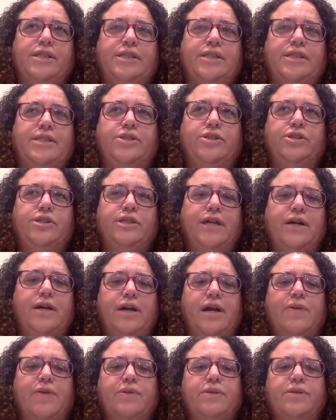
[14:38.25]
and it turned out
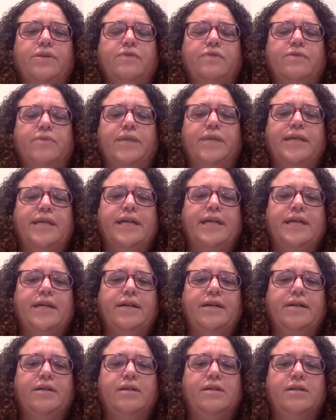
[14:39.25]
I was
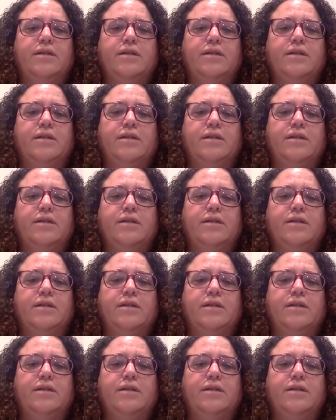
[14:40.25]
over-medicated.